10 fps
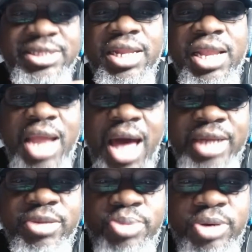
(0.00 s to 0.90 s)
a
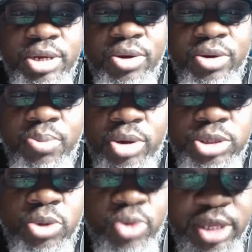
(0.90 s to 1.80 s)
lot to put on a
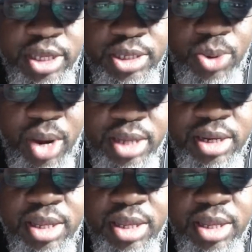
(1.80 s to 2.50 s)
bunch of rookies, right?